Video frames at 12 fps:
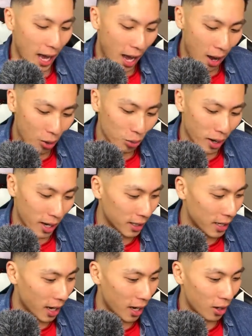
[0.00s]
out right
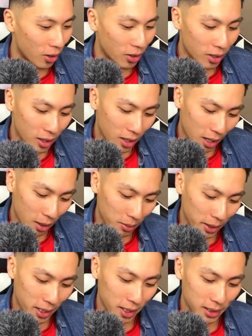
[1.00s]
now. How
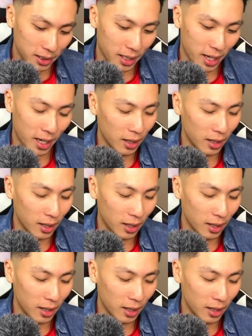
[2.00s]
many is that?